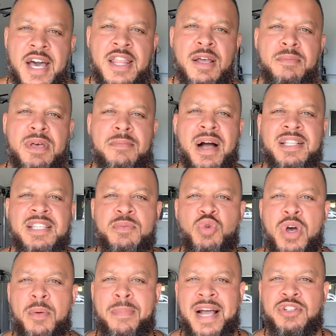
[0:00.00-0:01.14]
and then me and my team will
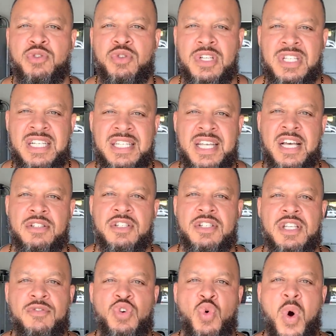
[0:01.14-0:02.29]
get back to the details to see
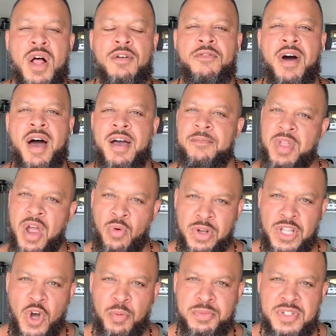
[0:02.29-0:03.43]
if you qualify. I really
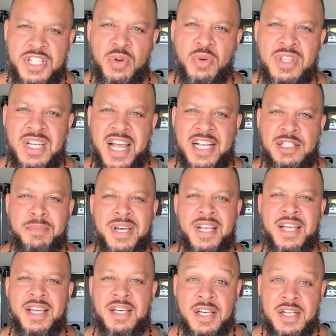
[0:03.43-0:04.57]
hope to see you at the next
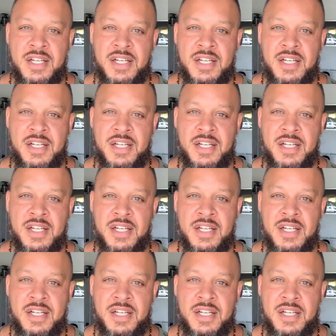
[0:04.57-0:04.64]
meeting.